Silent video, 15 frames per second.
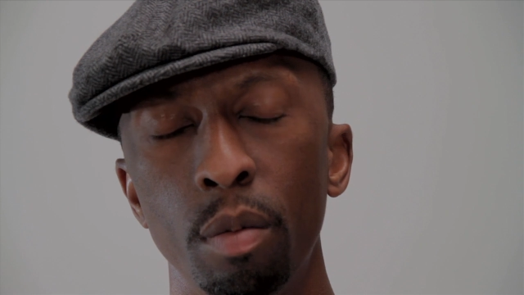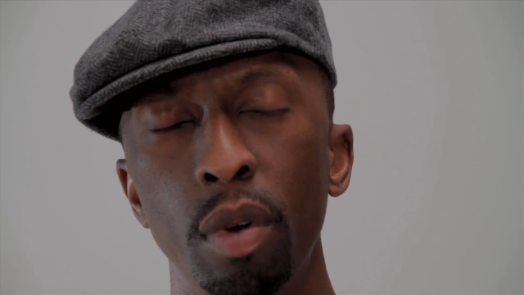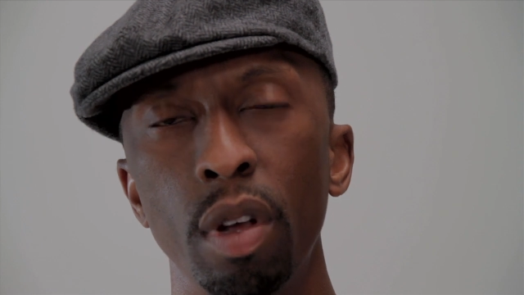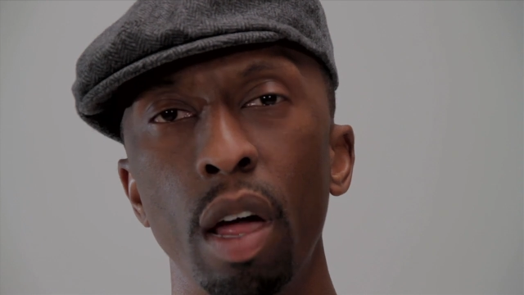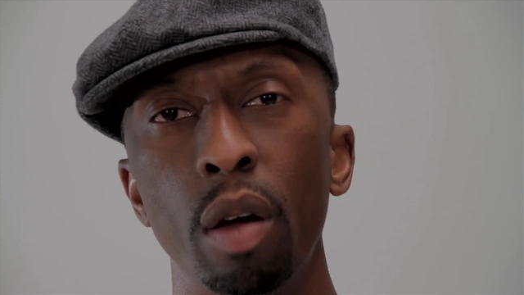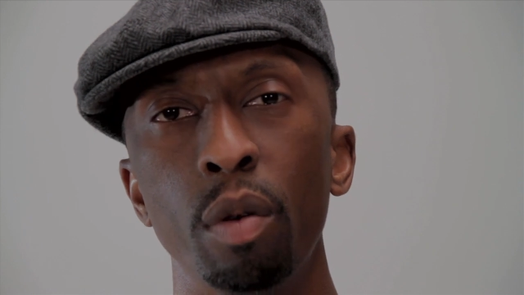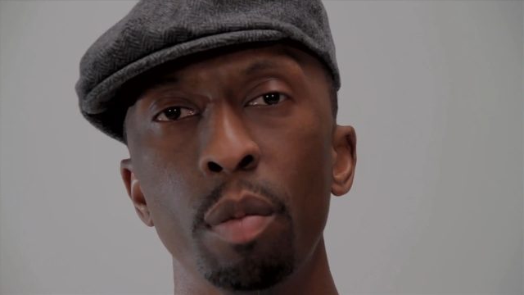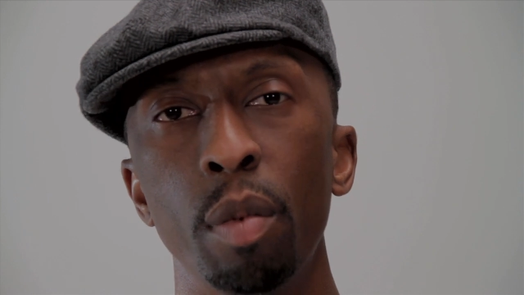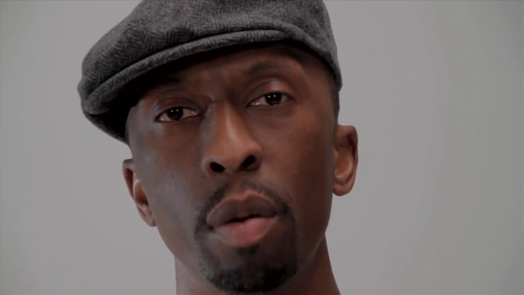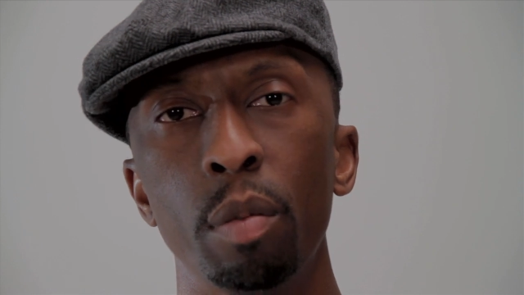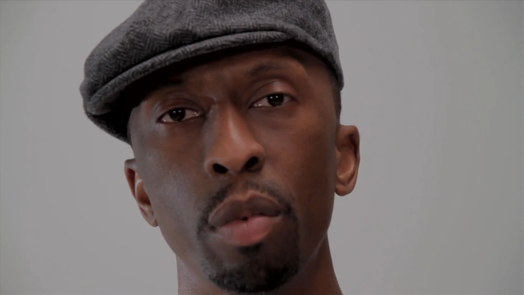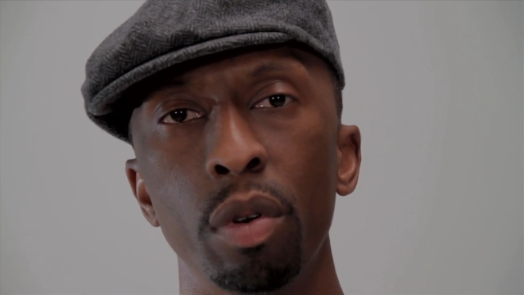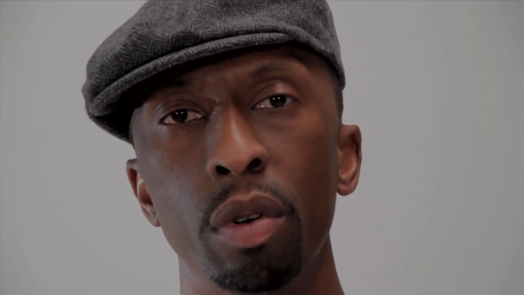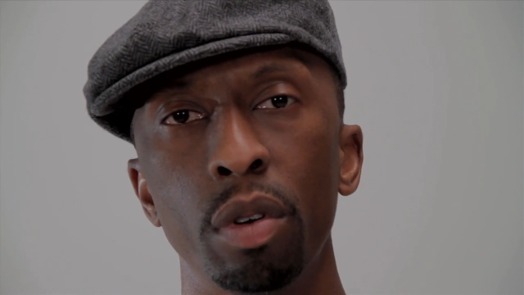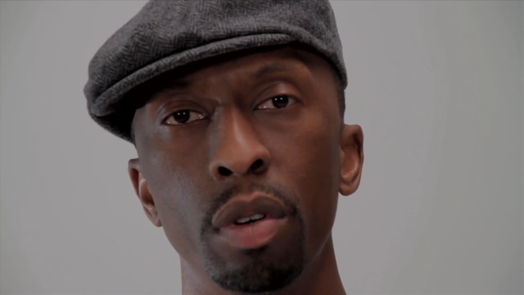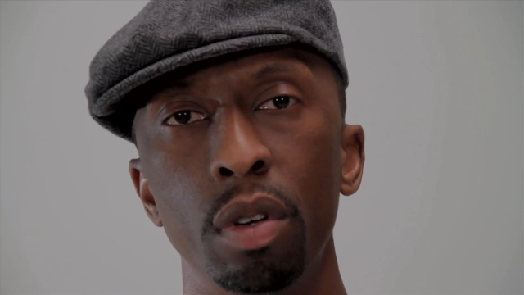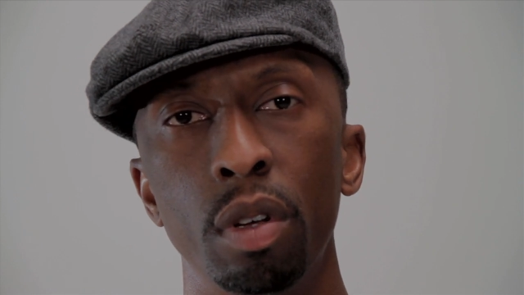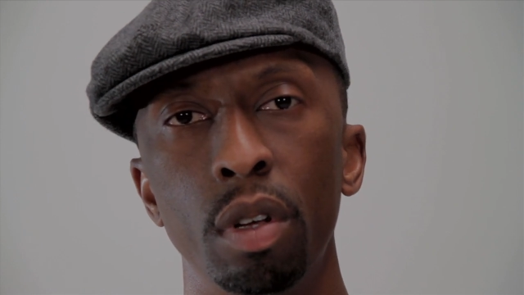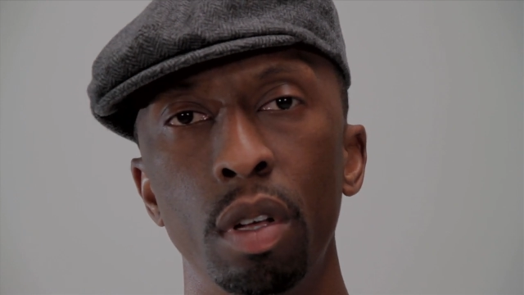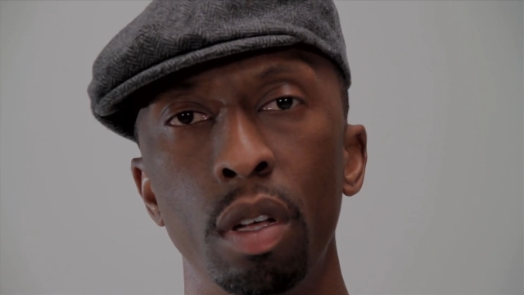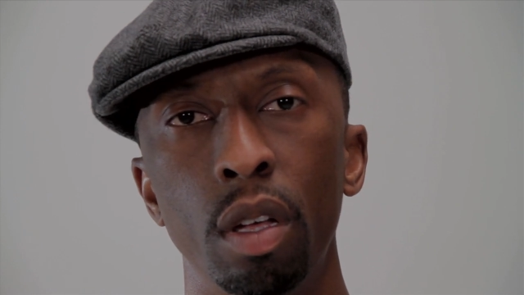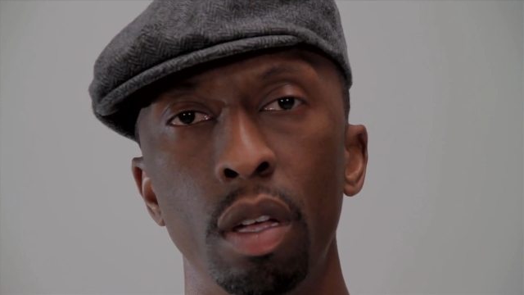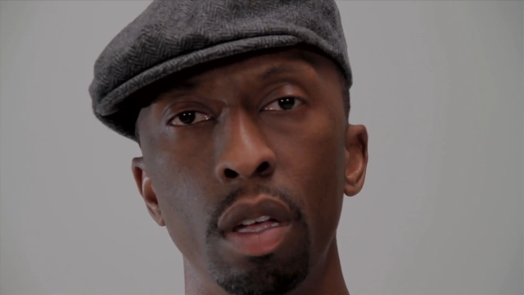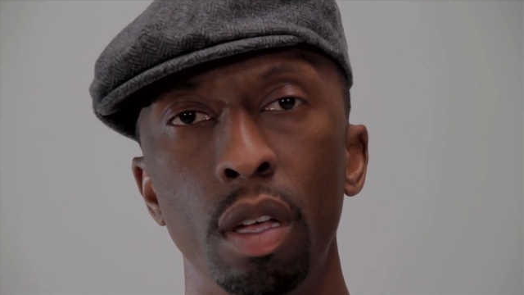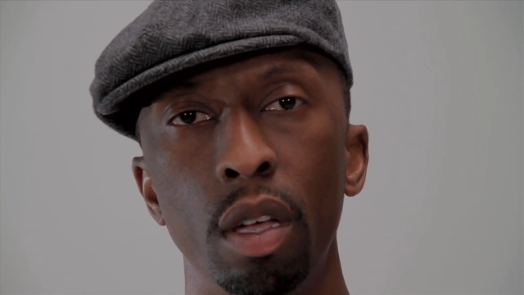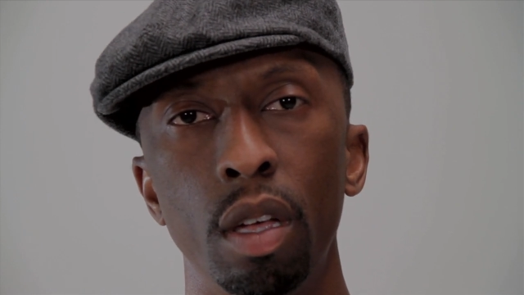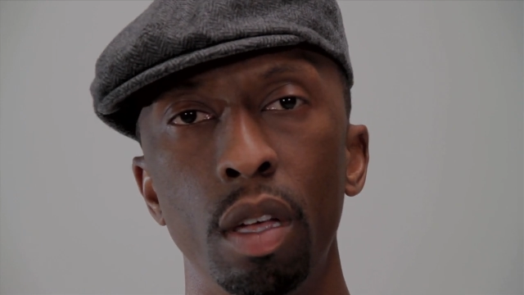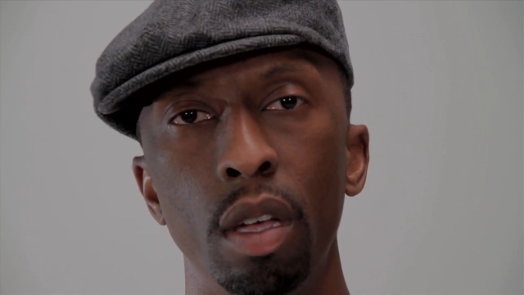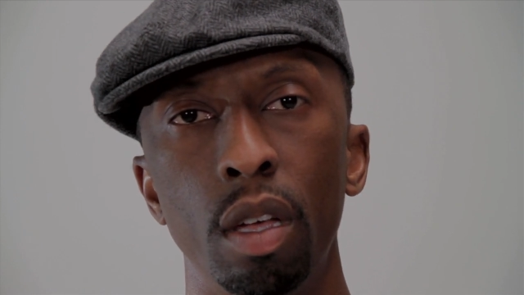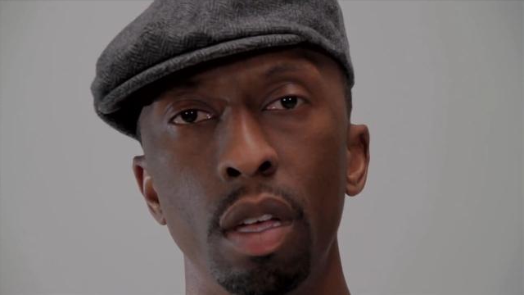But I remember
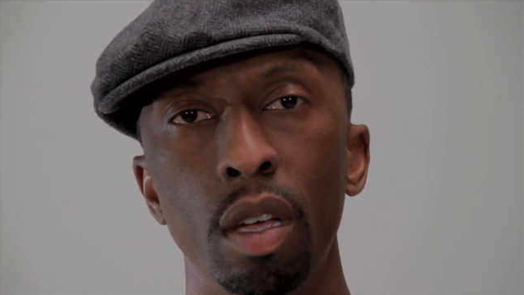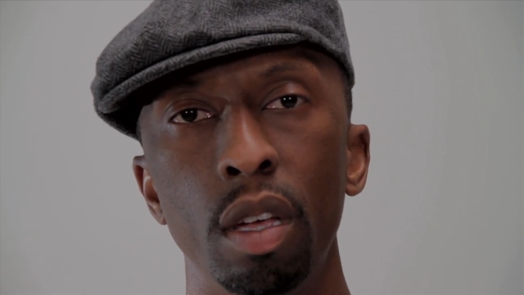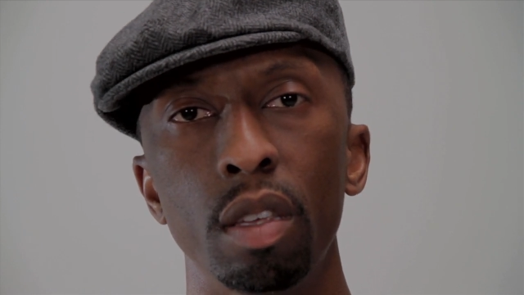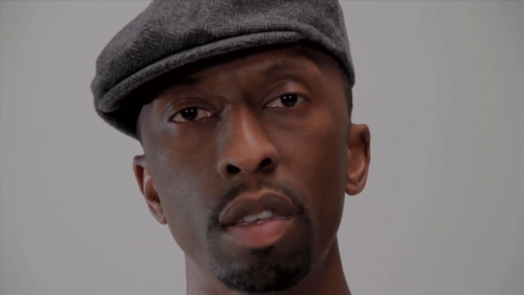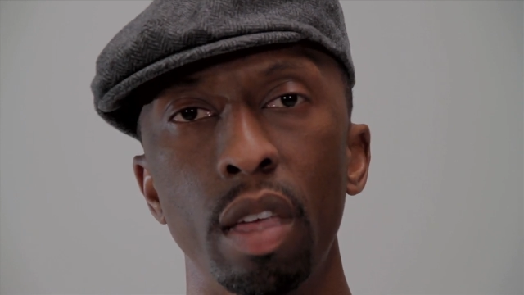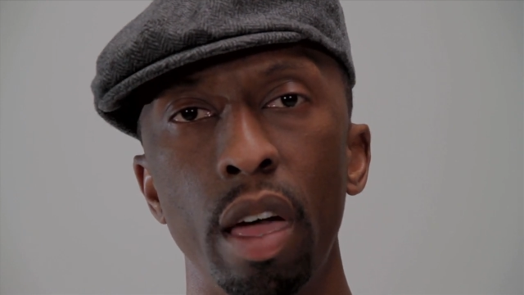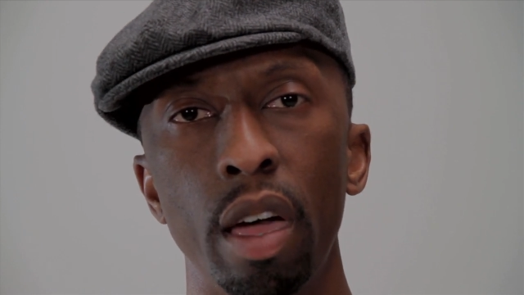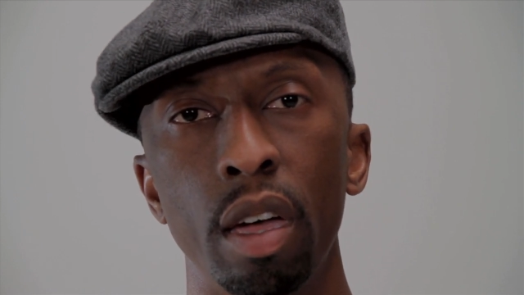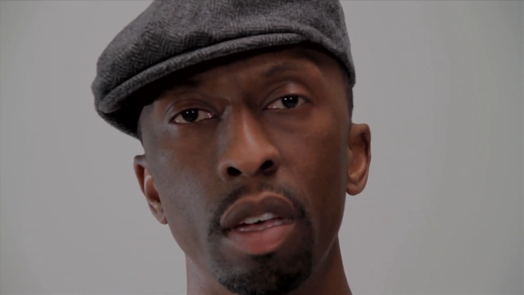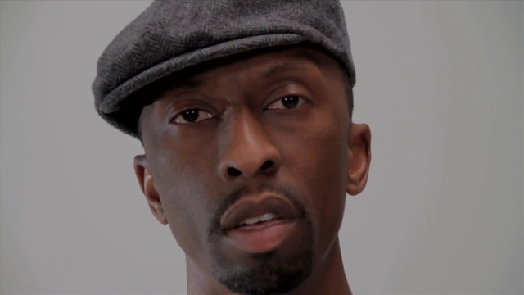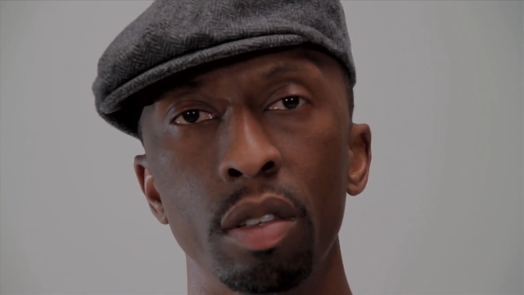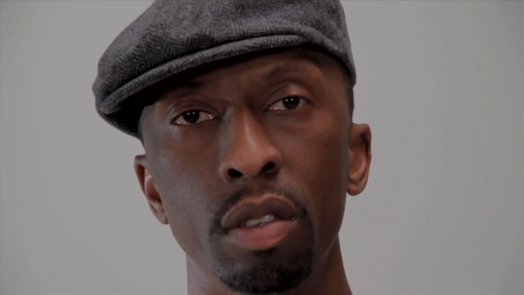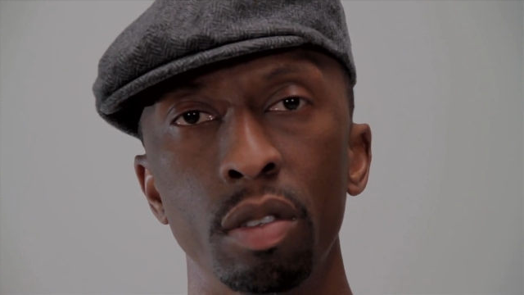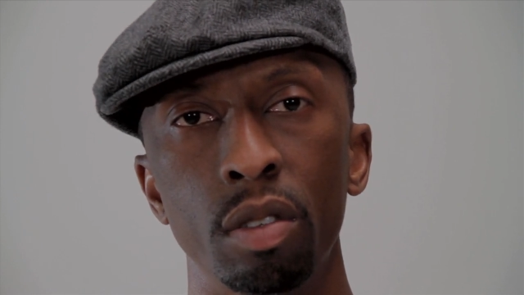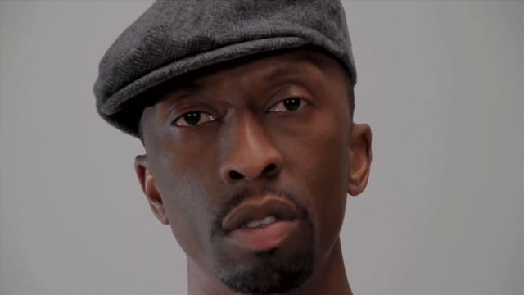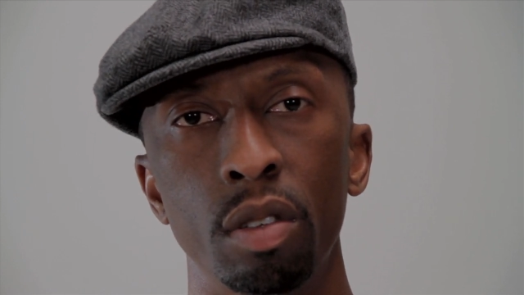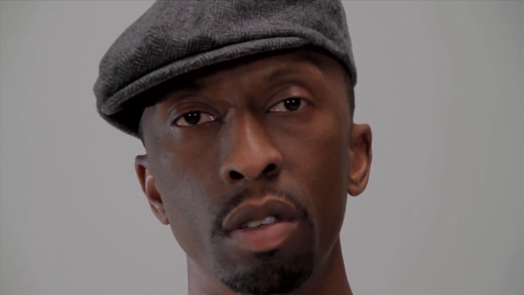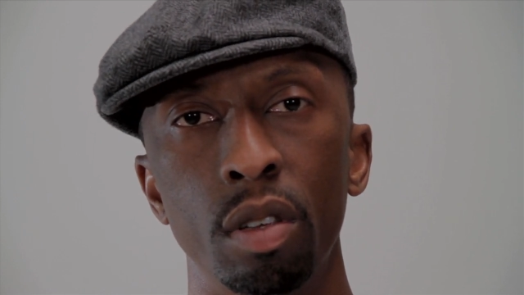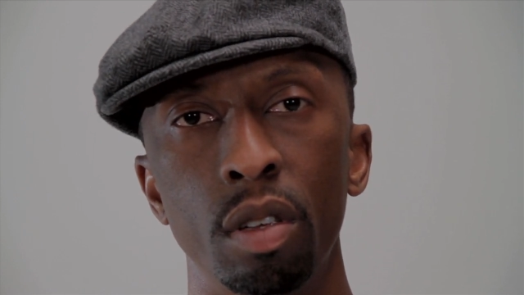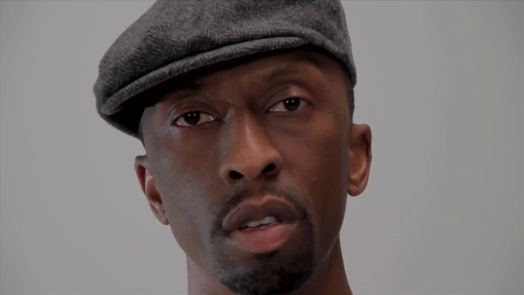his hands.